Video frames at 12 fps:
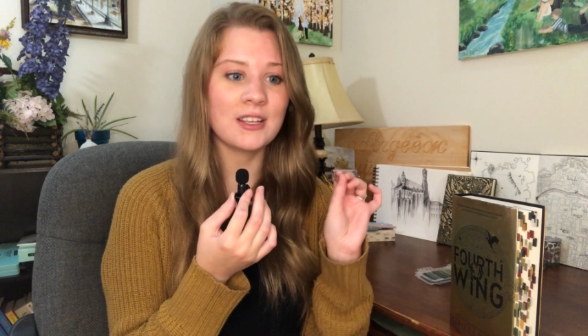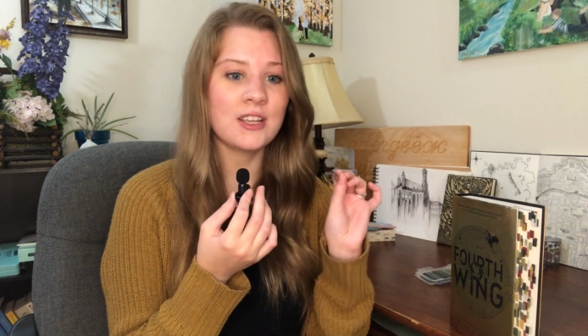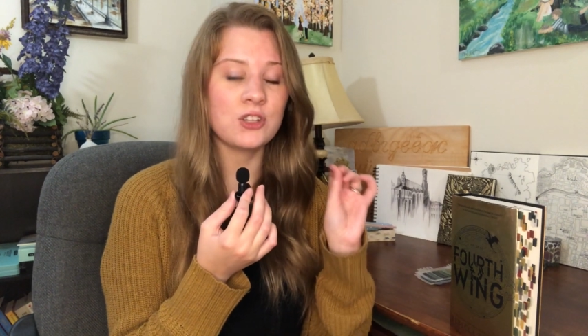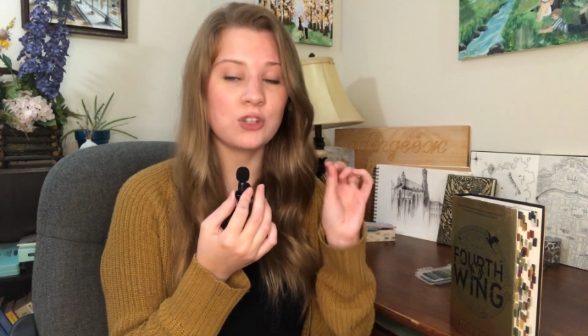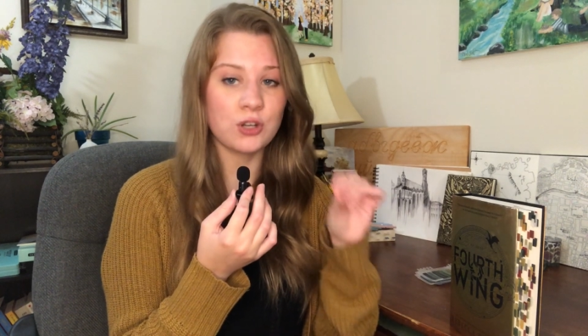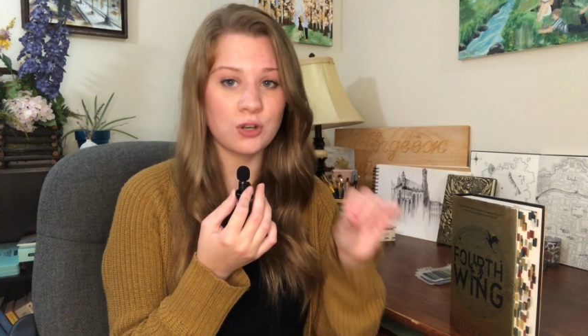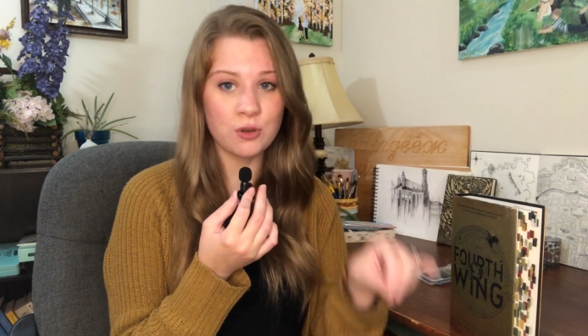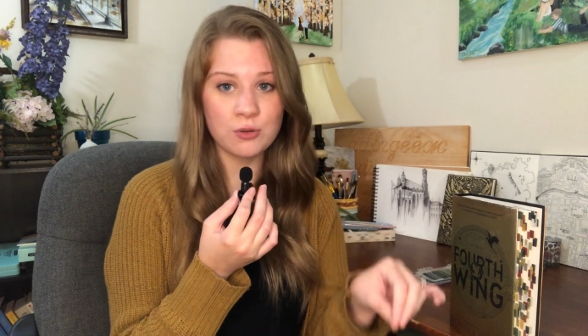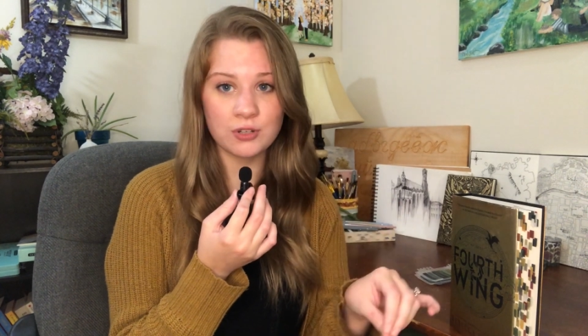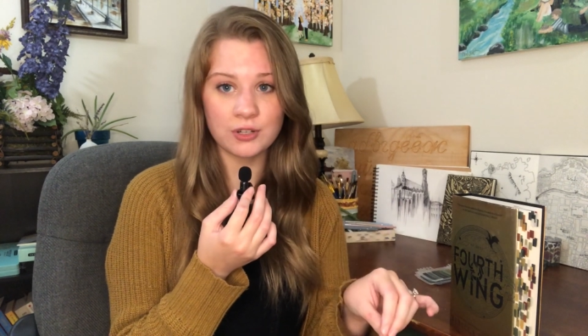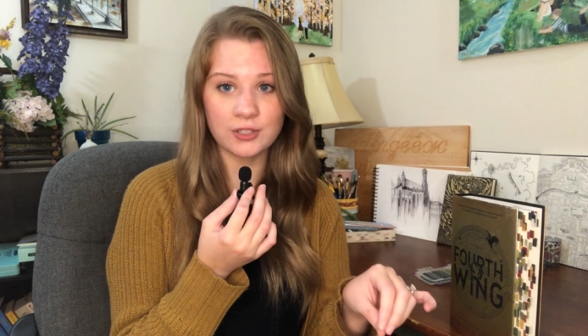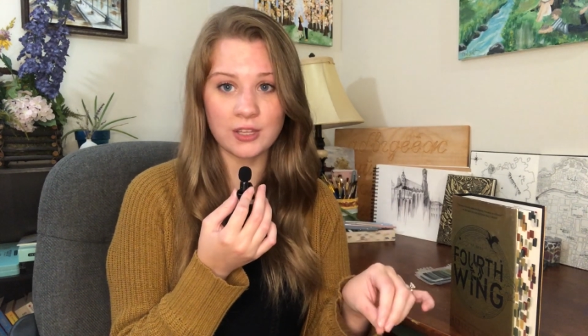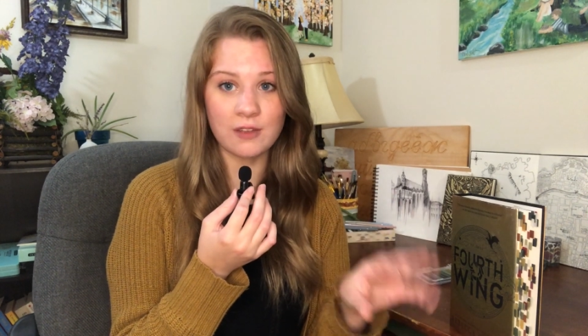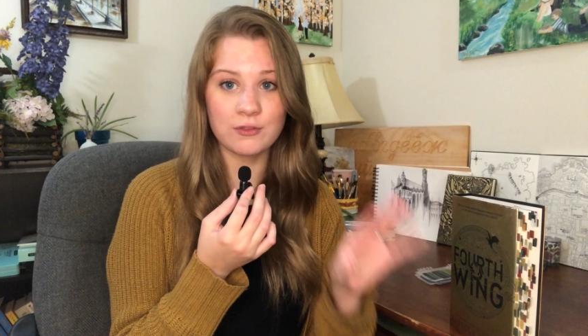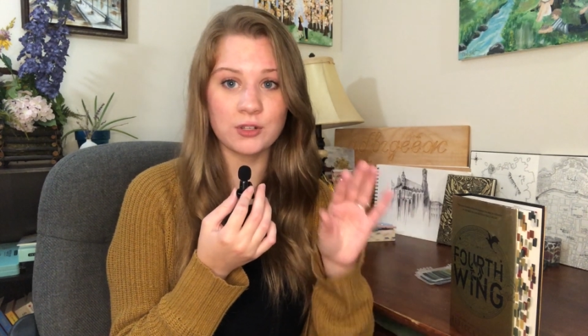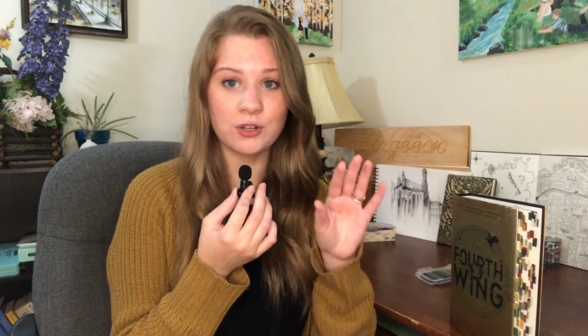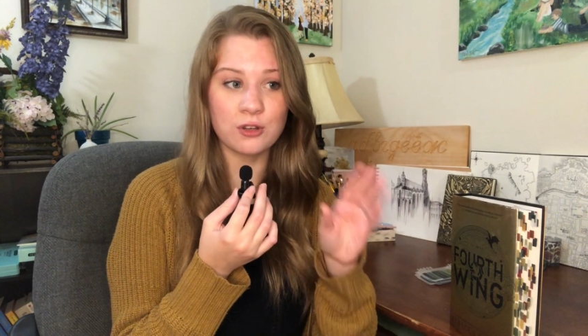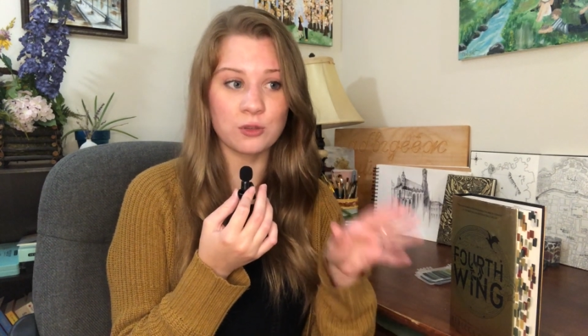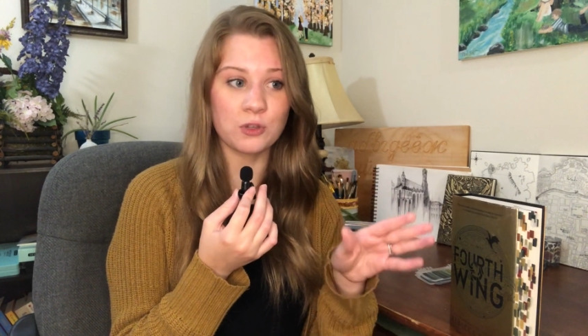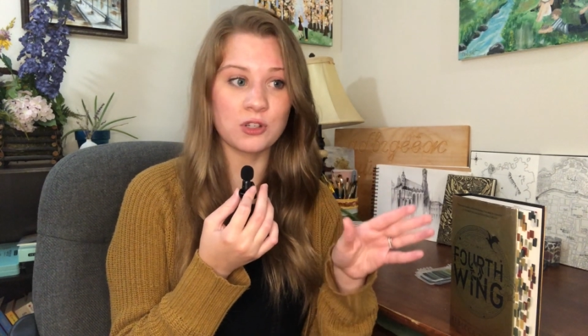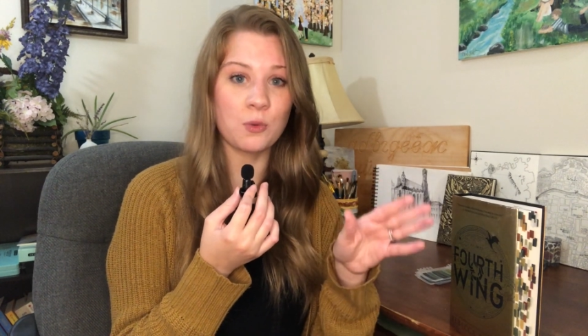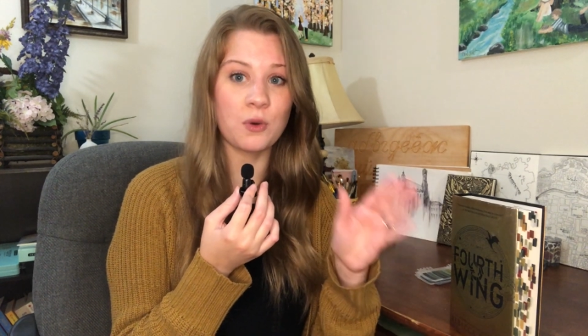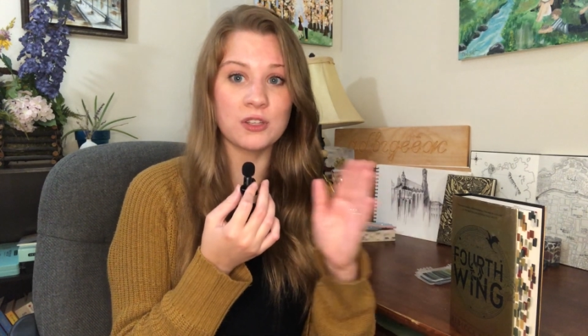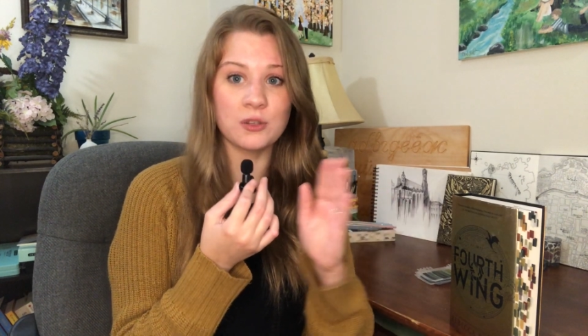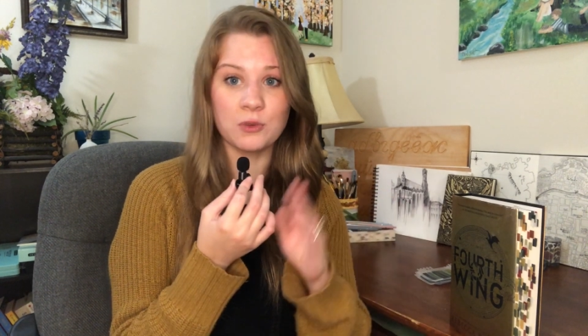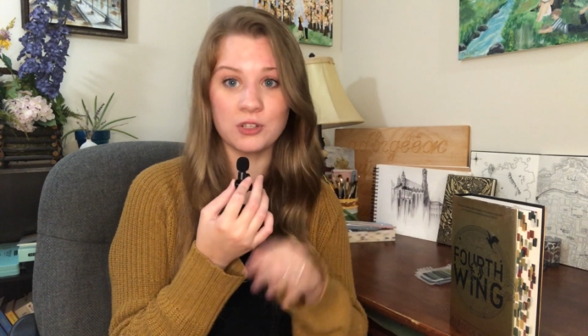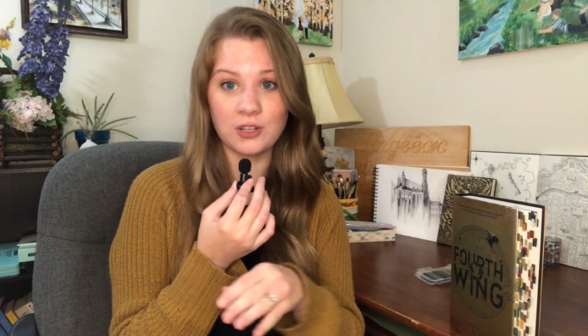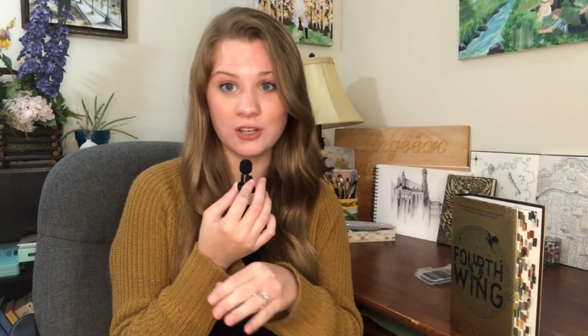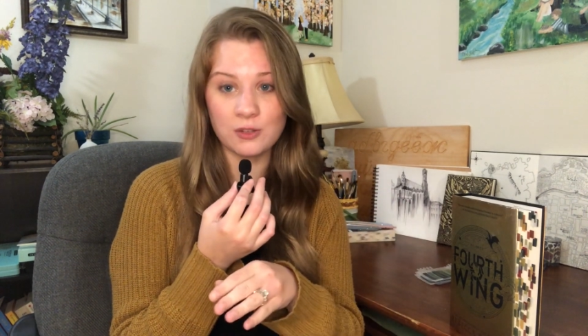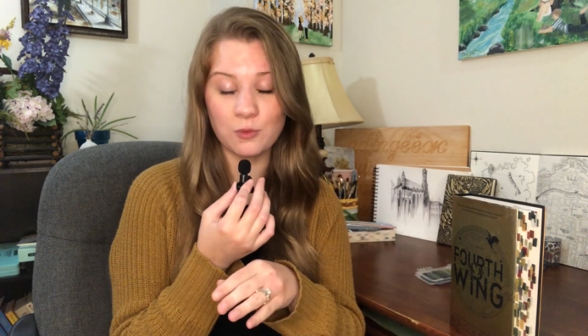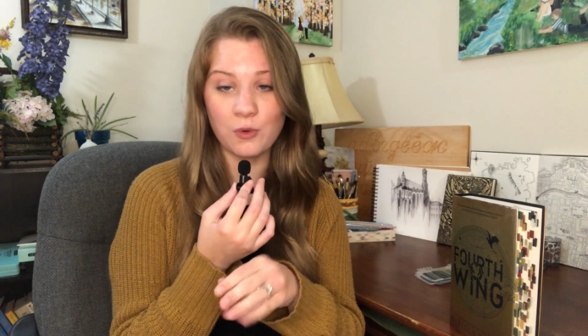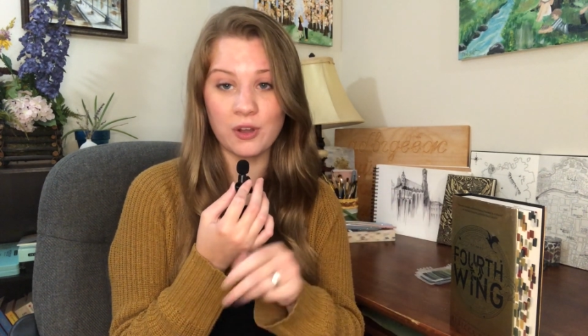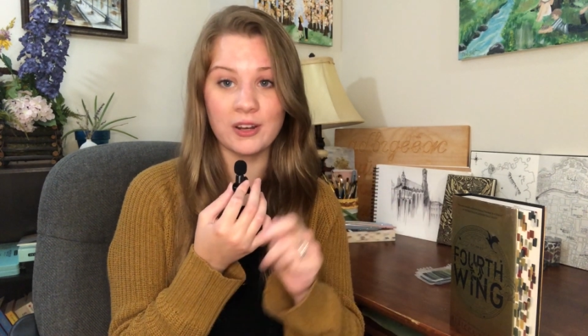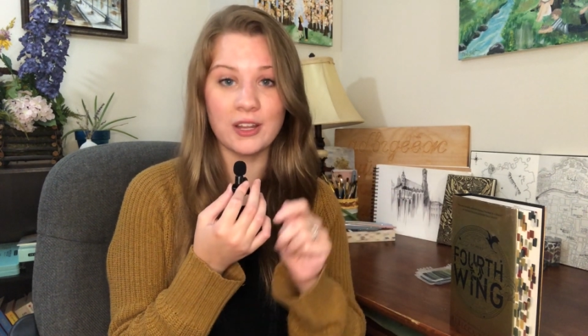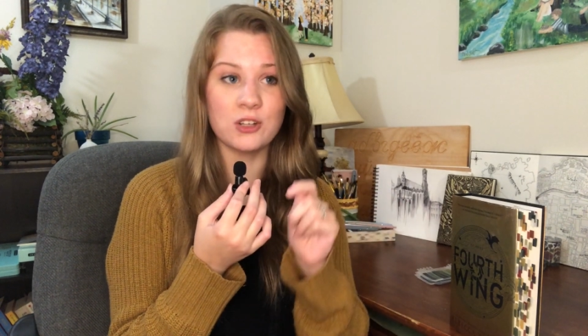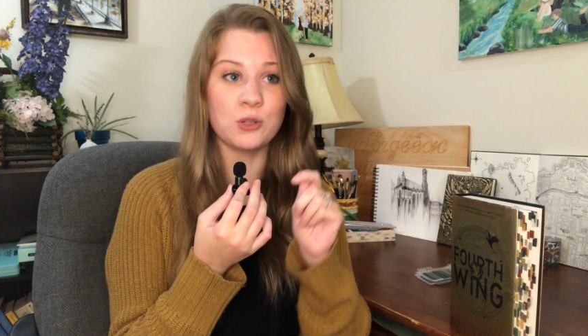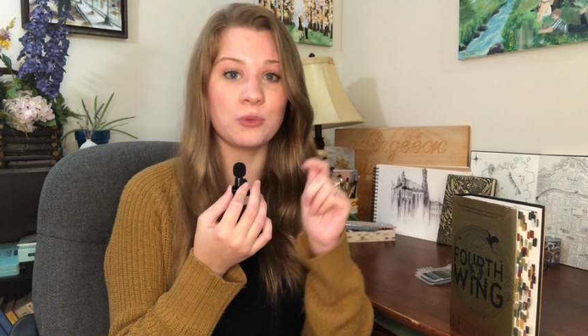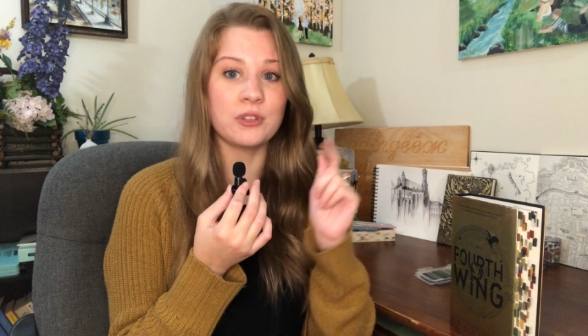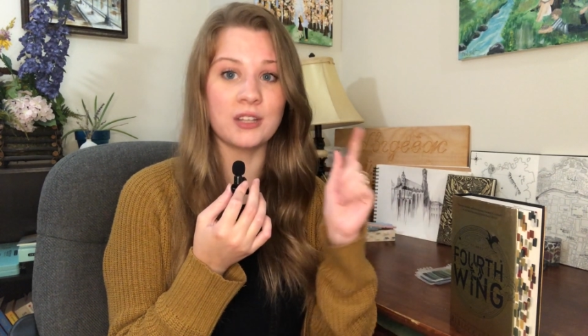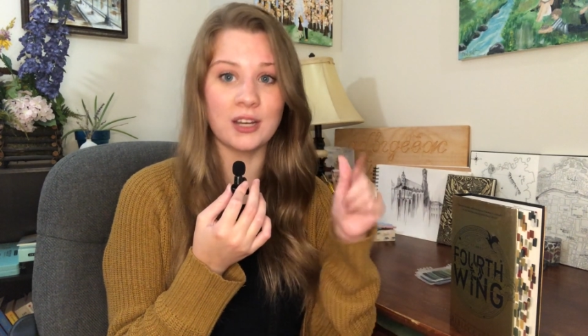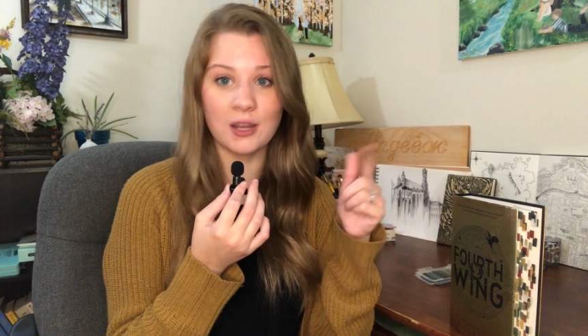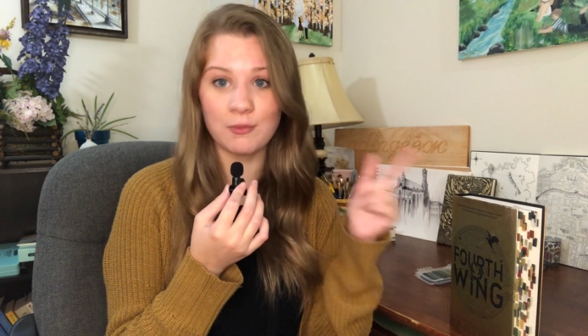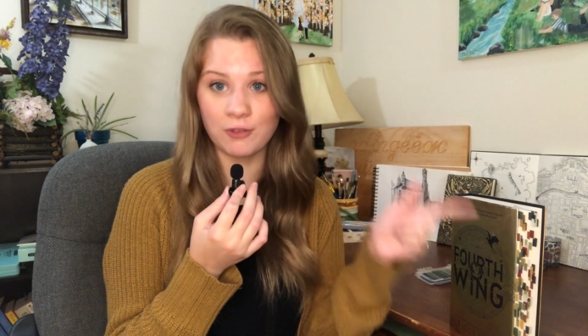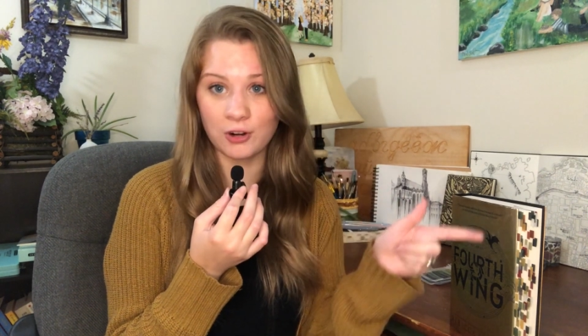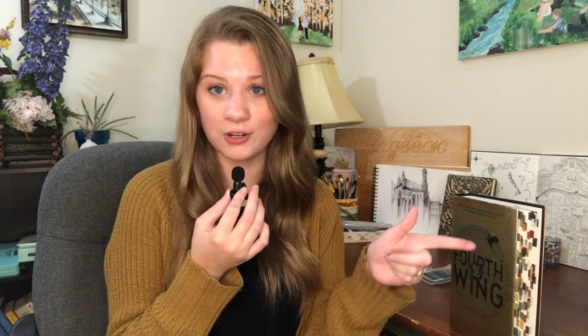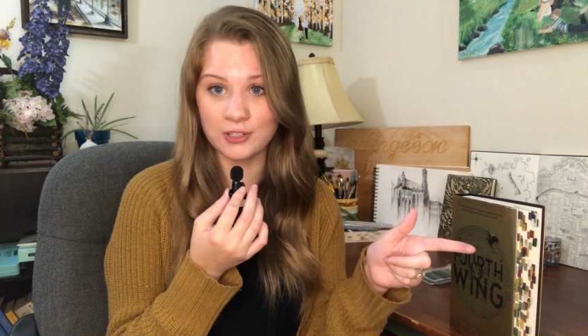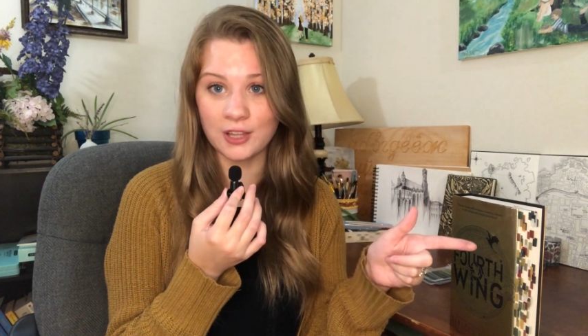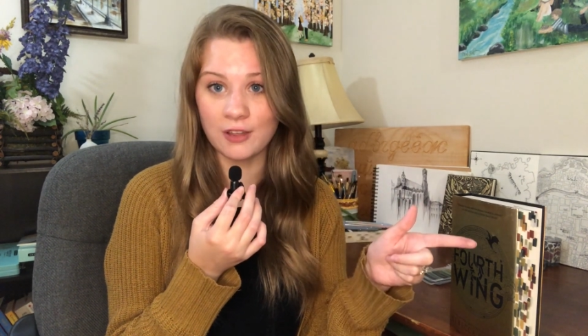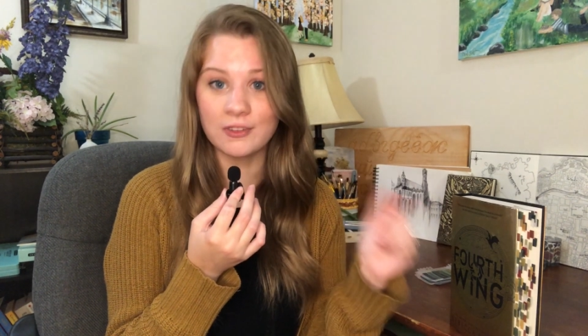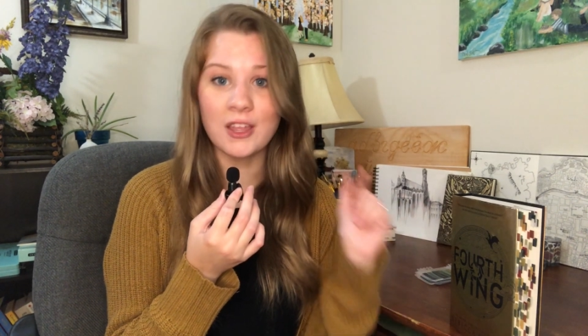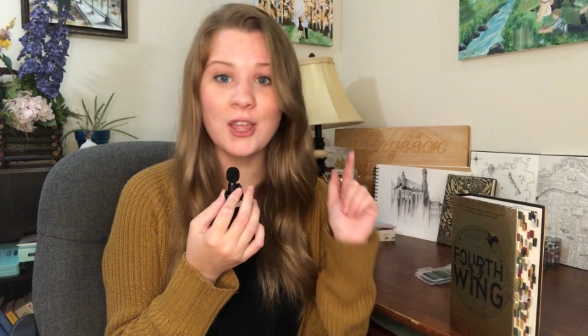She knows herself, she knows what she wants and what she doesn't want, and she will stand up for herself.